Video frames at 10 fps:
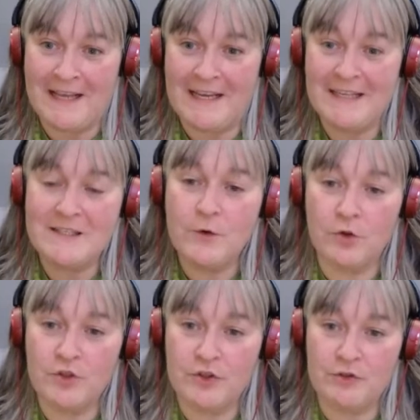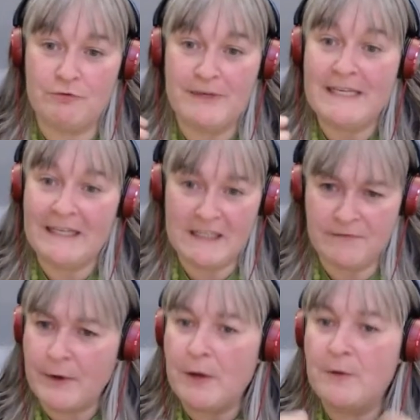it's not just reading, it's
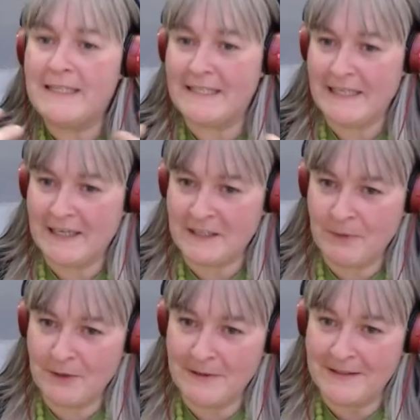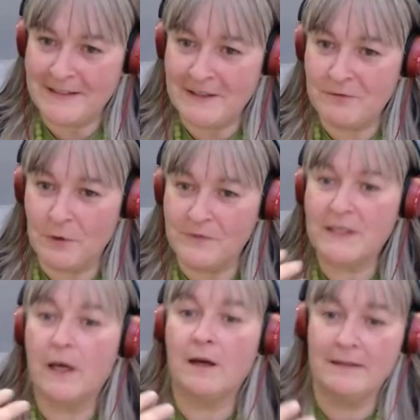a very holistic experience. It involves mm.
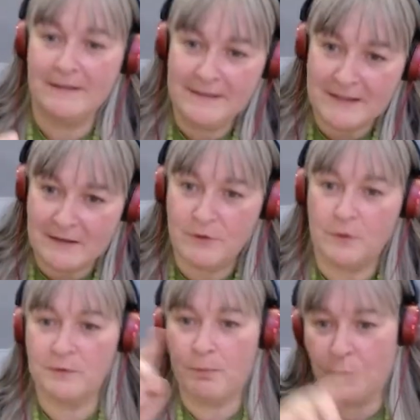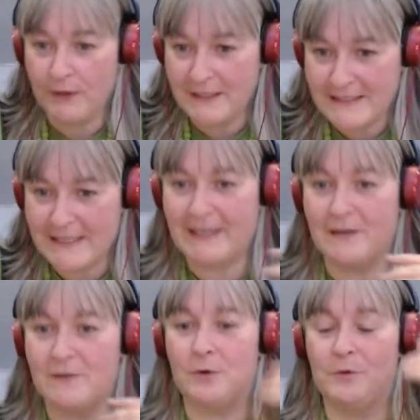cuddles, it involves pointing, it
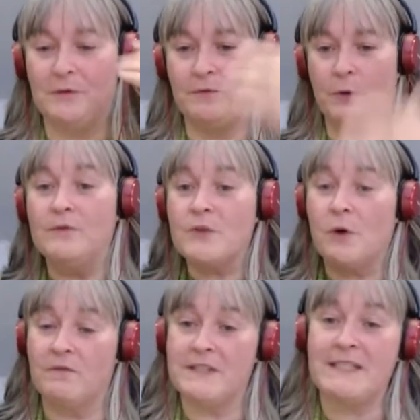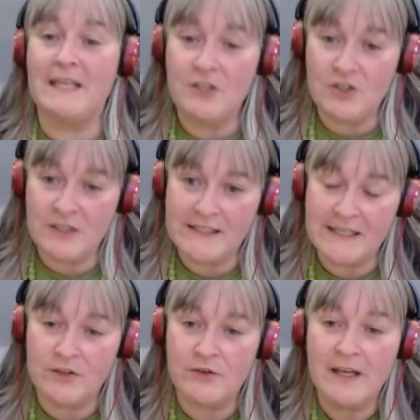involves conversation,
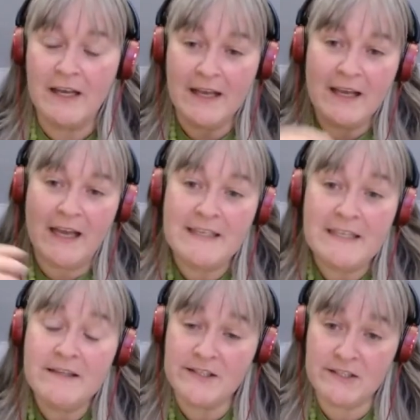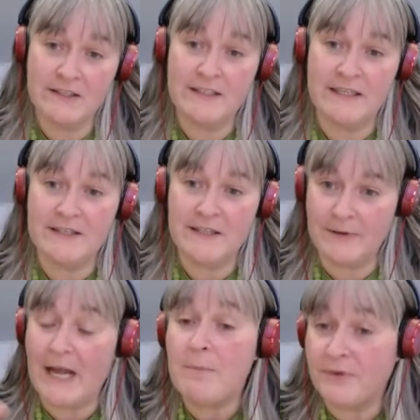etc. And in the study, is there
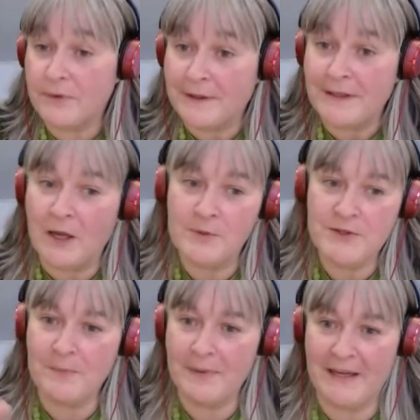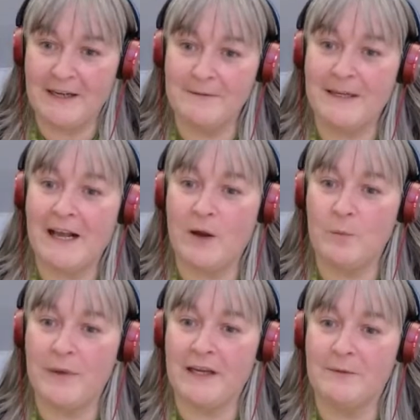an app for it? I was comparing how
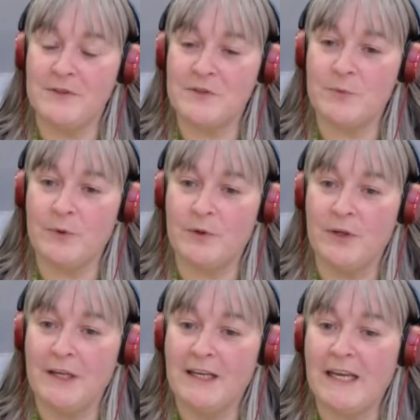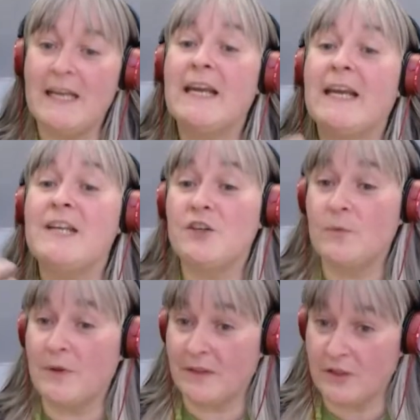parents were engaging
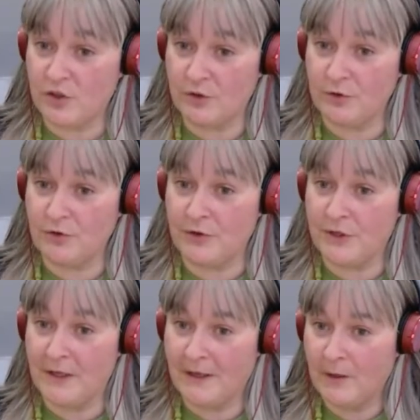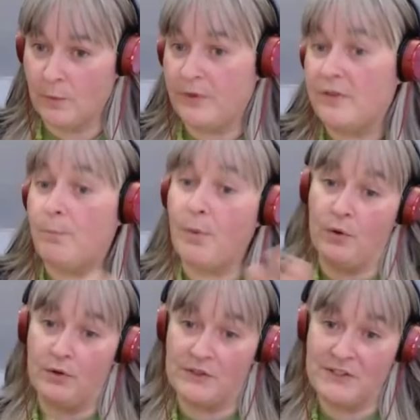with their children with the
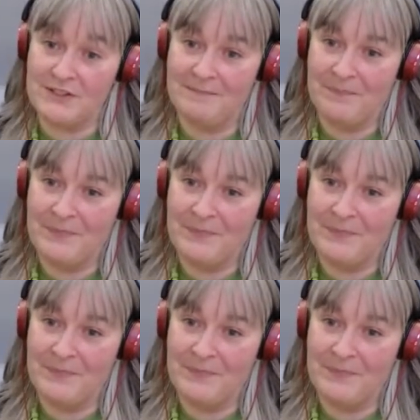books